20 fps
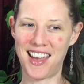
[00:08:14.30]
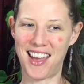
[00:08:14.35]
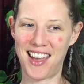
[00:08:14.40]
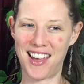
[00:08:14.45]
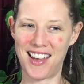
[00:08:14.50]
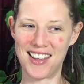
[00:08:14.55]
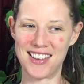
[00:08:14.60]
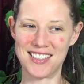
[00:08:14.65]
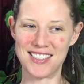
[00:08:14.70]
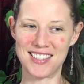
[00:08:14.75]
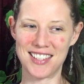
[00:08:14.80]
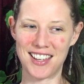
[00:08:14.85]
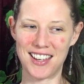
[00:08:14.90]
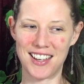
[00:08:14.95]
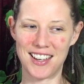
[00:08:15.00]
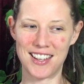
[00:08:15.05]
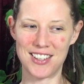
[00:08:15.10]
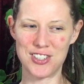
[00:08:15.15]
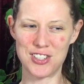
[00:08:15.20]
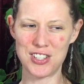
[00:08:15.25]
And
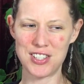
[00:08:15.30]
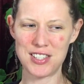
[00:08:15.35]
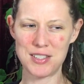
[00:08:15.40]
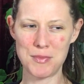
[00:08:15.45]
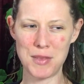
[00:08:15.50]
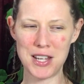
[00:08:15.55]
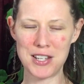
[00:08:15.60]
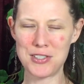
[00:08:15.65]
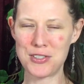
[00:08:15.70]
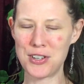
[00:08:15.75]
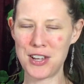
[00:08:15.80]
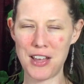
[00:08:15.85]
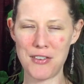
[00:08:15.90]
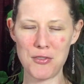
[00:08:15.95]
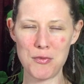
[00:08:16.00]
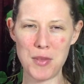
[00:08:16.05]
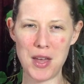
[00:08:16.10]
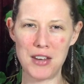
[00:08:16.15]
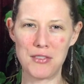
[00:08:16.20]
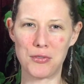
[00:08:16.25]
just make sure you
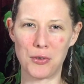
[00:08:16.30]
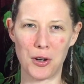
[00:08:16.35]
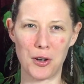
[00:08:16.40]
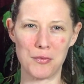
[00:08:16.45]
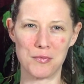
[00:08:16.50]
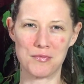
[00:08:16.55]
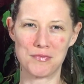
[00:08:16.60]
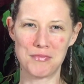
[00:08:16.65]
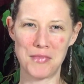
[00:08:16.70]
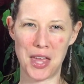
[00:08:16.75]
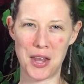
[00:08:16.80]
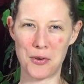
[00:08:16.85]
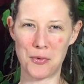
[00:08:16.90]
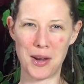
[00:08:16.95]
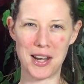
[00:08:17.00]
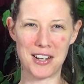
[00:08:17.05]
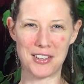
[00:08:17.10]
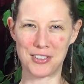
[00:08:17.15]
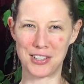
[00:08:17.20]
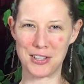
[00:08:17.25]
have a bed for them and a
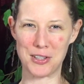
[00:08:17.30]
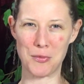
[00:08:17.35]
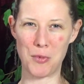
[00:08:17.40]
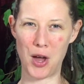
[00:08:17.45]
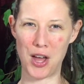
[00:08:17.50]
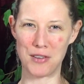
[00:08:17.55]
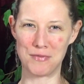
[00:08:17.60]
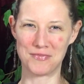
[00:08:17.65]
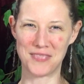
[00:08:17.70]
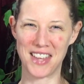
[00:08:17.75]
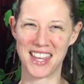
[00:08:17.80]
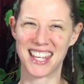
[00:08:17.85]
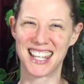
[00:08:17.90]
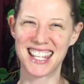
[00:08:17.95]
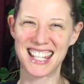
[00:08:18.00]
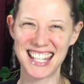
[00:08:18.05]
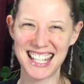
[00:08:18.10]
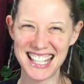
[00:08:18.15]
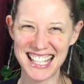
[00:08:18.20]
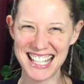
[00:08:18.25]
way to clean their bottom,
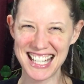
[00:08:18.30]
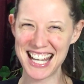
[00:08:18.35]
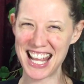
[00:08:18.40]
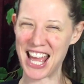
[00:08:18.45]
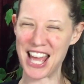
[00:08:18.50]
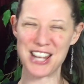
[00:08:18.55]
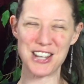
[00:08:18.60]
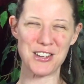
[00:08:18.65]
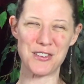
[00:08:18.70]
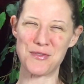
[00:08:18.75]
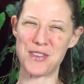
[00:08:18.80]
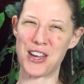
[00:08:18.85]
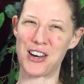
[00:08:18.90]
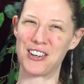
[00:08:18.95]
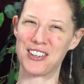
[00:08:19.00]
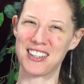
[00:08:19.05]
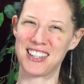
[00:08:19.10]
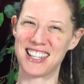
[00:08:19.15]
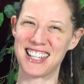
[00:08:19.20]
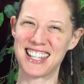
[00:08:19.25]
and you'll be
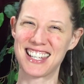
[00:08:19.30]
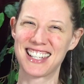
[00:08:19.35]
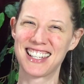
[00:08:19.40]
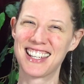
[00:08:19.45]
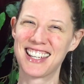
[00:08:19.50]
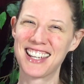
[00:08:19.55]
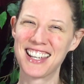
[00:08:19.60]
all good.